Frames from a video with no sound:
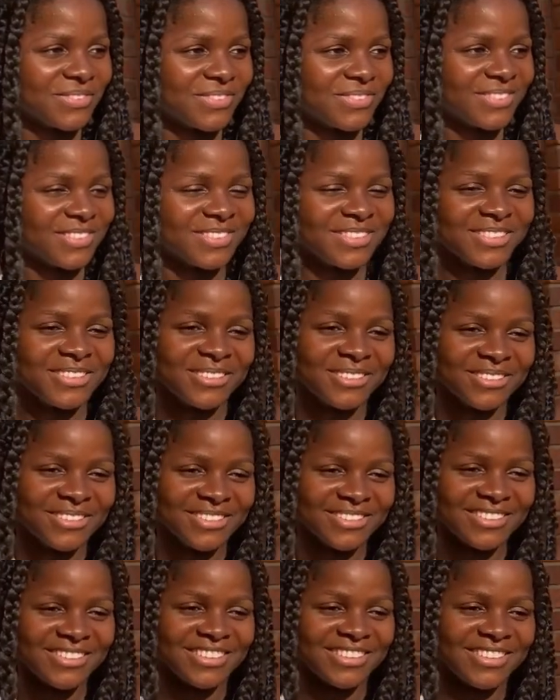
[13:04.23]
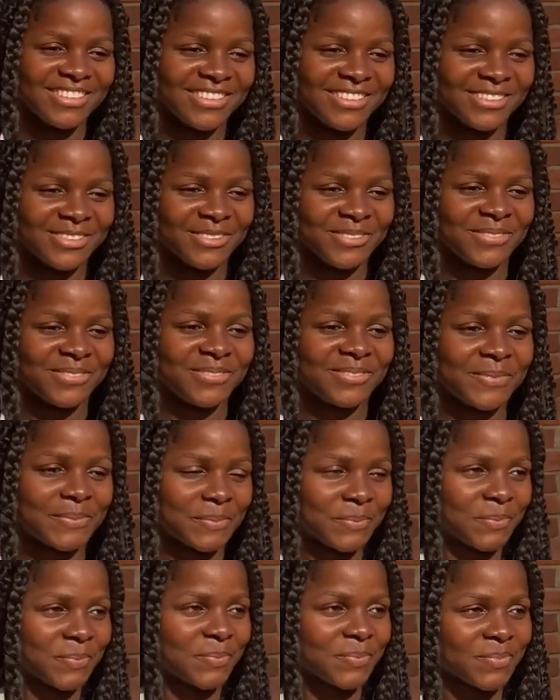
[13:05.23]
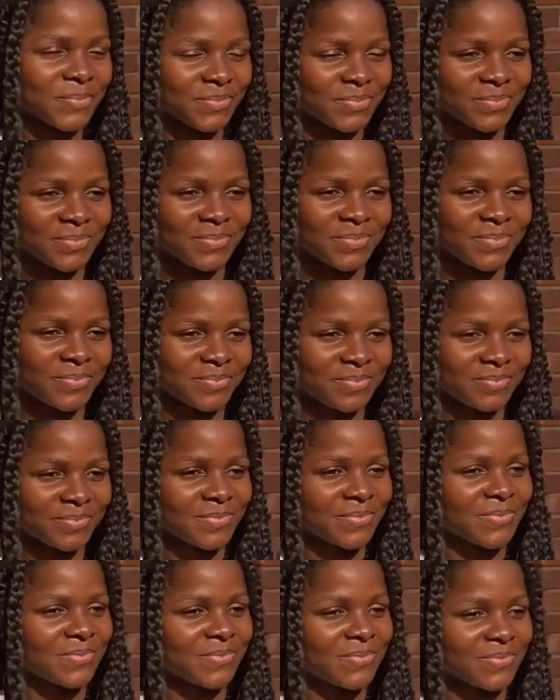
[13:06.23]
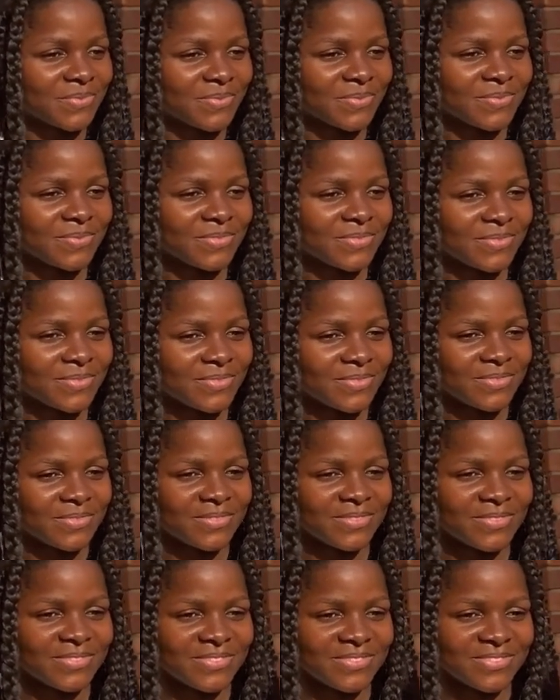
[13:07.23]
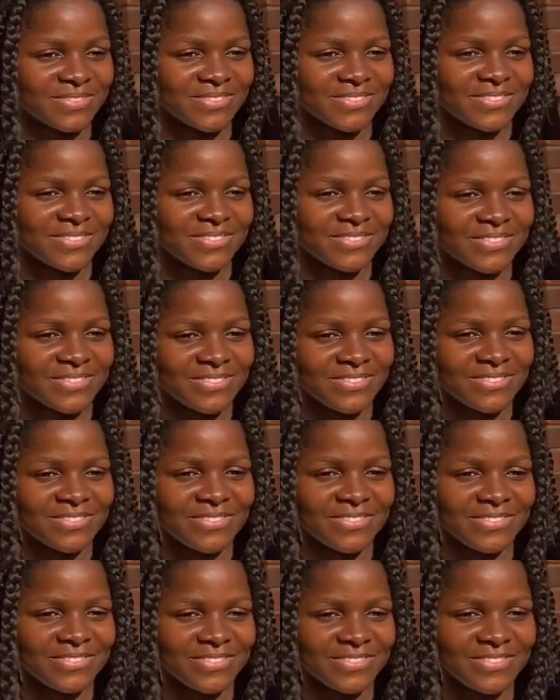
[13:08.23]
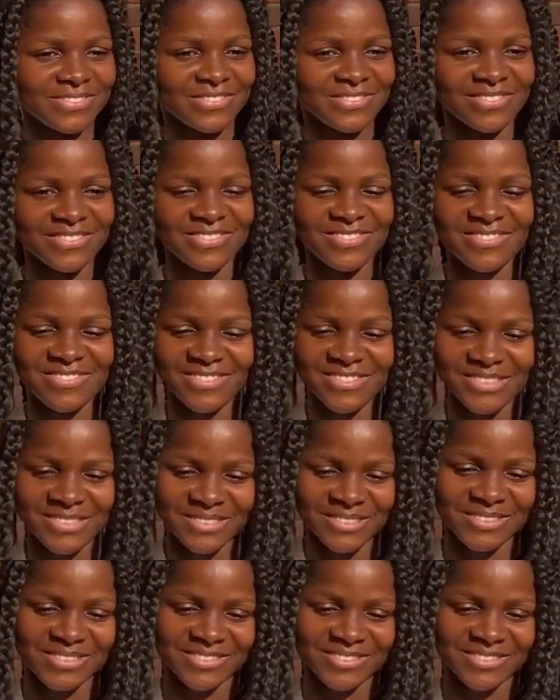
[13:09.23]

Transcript: No words are spoken by the person on screen.